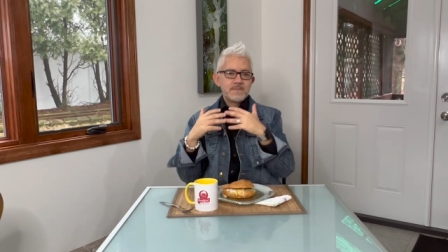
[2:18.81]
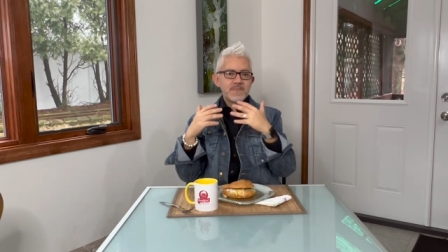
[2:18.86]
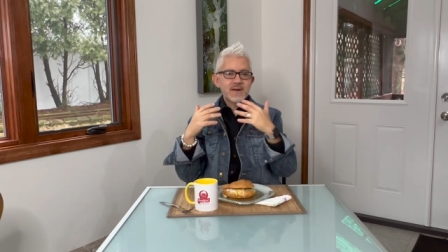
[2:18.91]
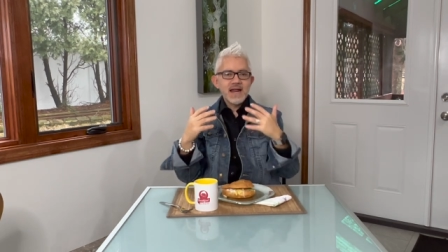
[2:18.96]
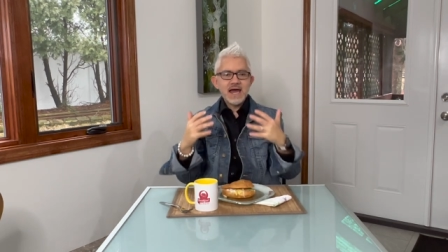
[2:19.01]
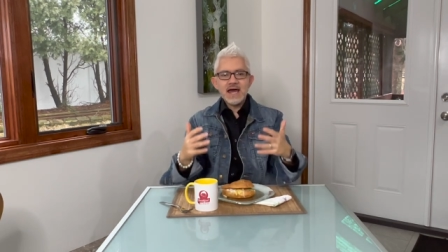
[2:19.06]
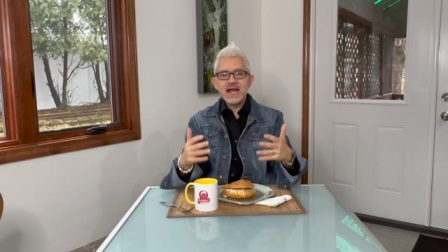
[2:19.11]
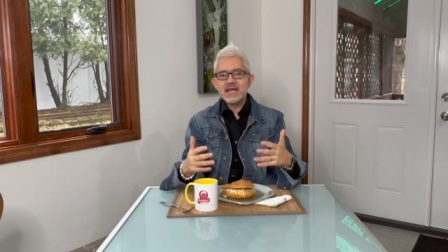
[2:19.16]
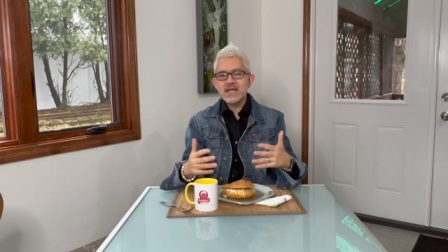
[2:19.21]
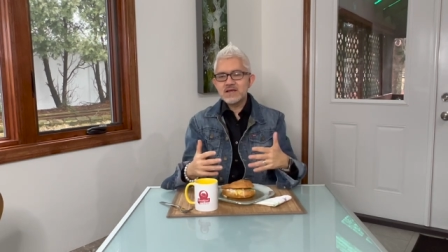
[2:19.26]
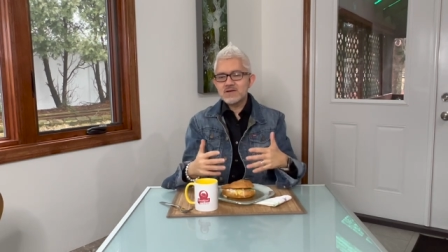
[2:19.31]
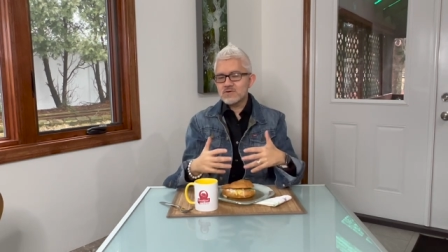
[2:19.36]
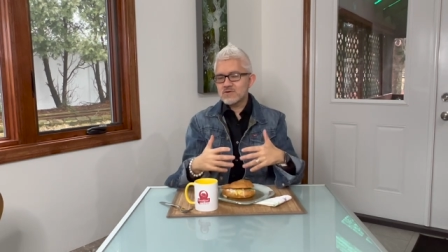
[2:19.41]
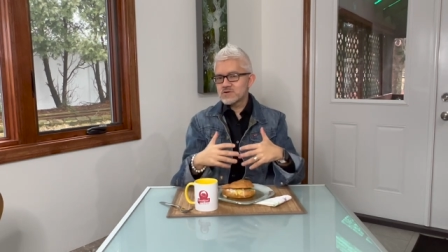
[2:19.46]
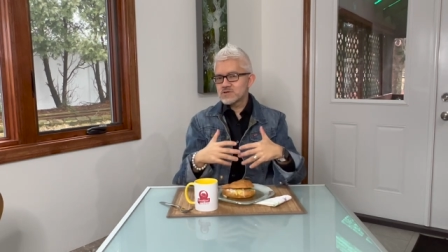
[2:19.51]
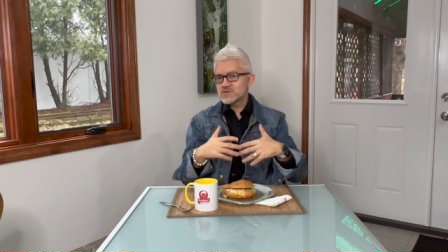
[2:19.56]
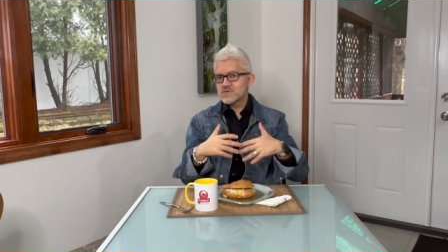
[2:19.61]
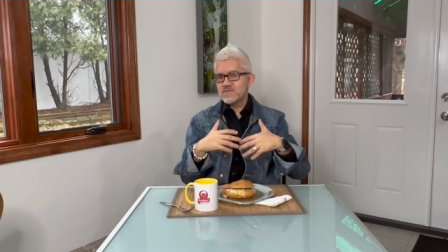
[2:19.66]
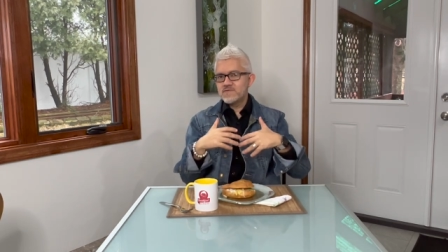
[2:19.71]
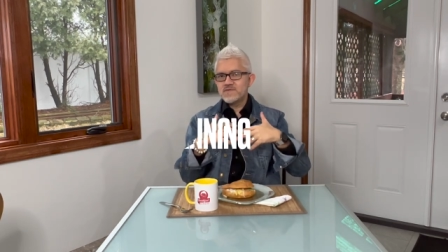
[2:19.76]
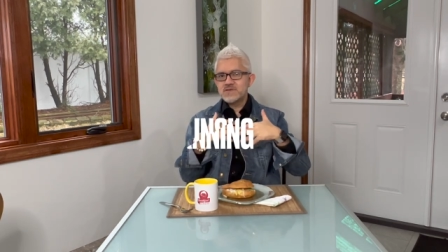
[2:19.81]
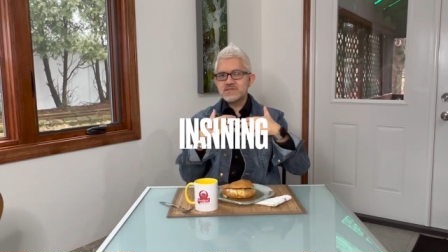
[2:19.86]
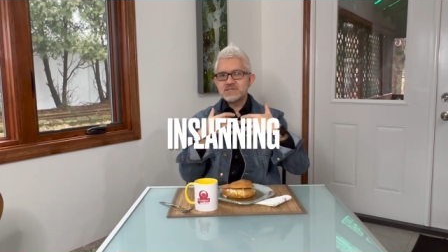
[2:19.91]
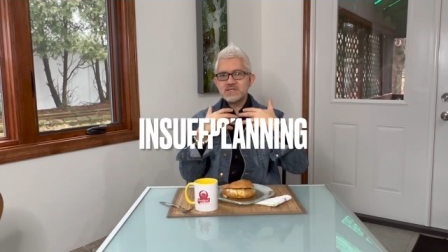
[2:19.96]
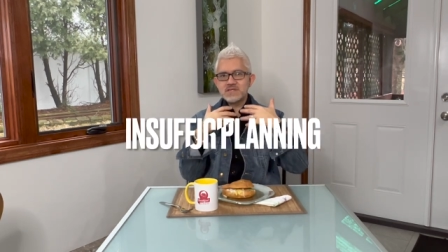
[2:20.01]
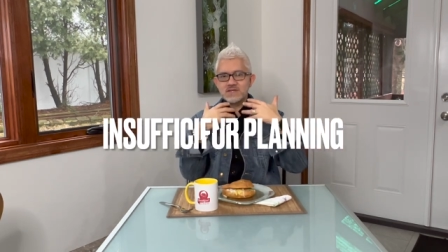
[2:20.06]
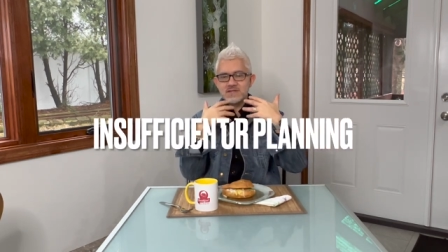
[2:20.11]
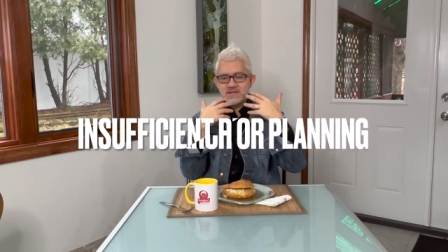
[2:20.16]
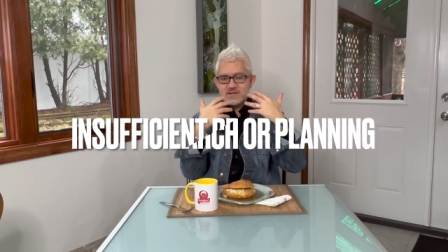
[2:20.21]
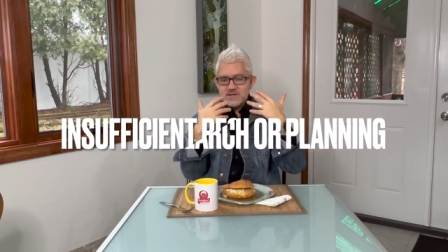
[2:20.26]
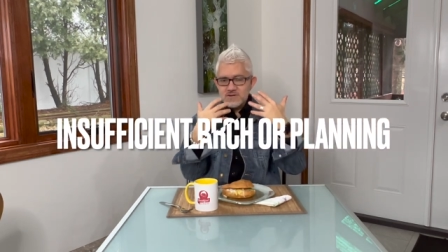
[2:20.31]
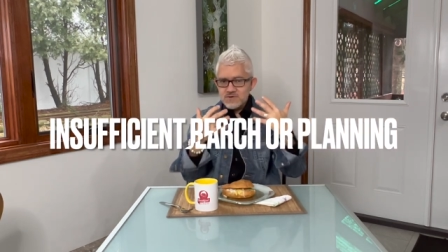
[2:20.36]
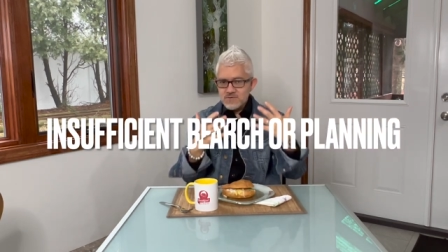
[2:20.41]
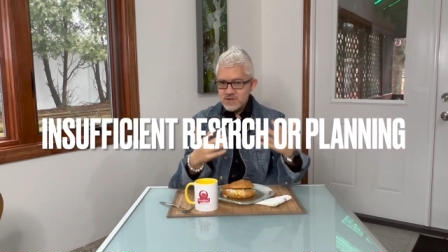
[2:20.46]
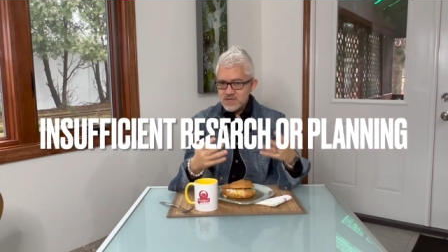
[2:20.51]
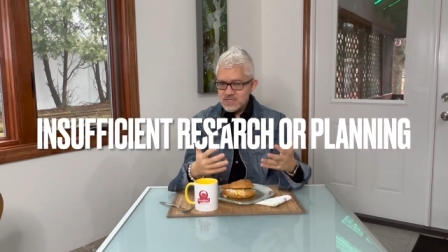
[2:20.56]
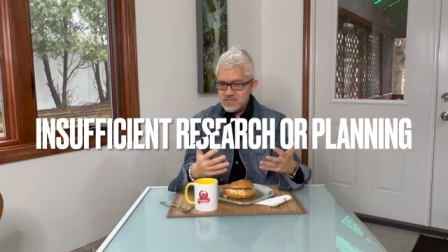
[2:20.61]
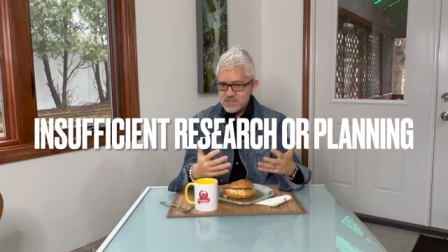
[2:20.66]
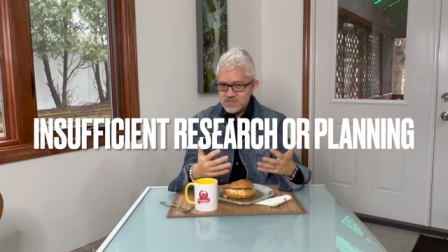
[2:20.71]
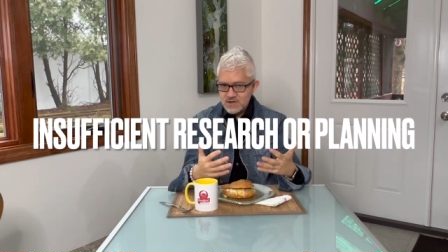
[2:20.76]
planning or sufficient
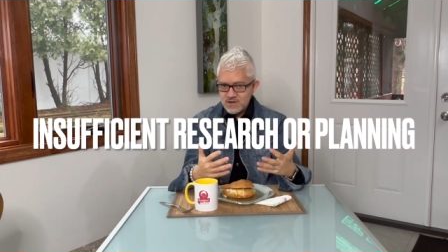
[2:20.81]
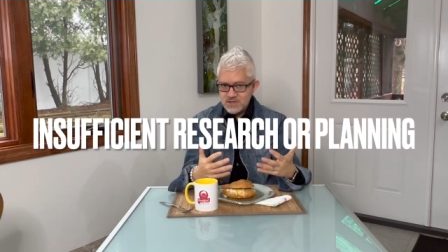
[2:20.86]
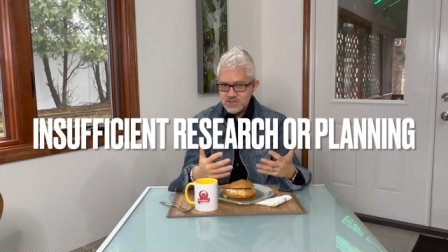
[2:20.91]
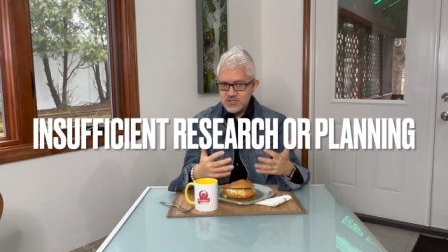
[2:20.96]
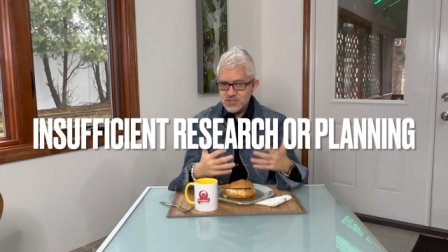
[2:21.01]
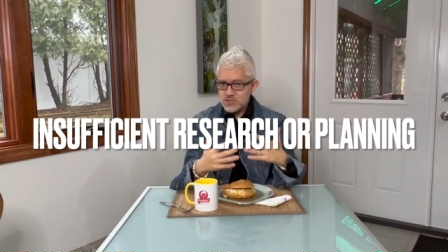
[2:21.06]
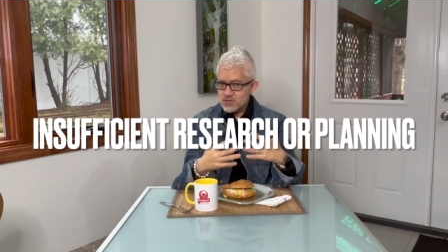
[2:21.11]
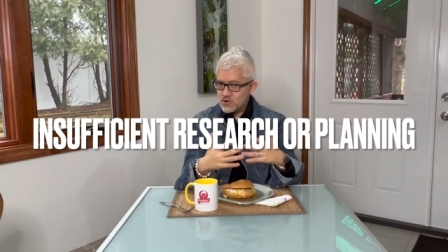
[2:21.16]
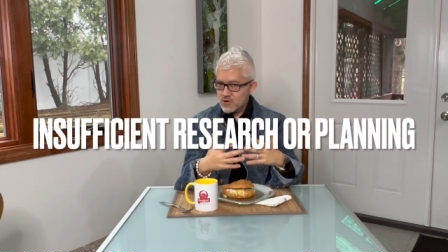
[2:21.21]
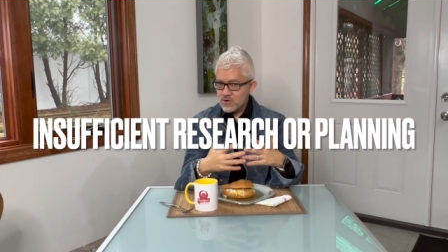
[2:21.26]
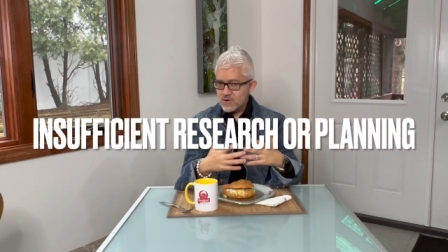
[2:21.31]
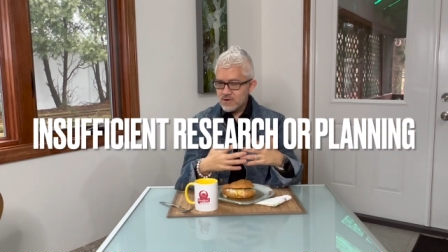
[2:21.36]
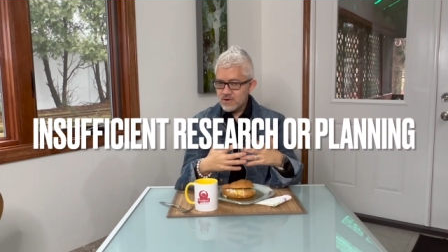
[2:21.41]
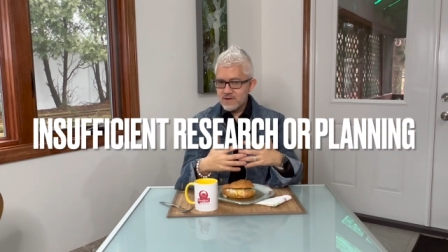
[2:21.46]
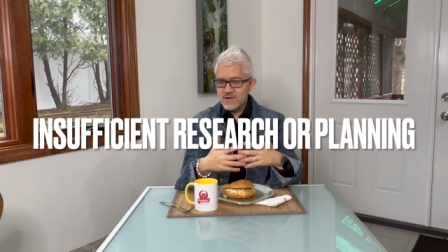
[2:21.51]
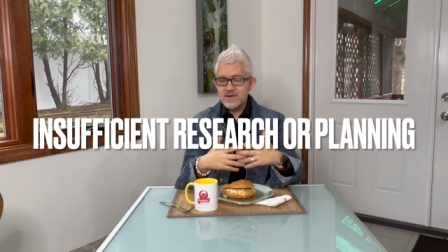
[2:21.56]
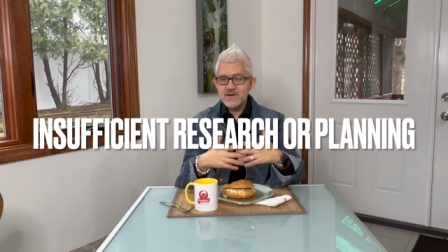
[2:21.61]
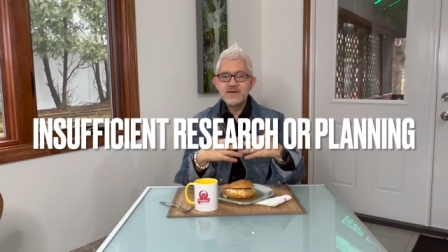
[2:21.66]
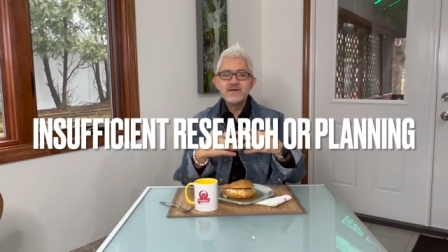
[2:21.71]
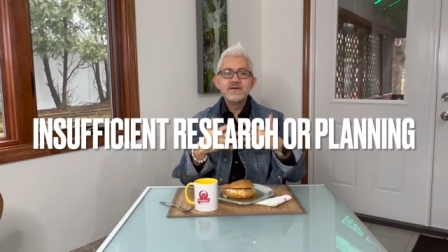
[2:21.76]
research done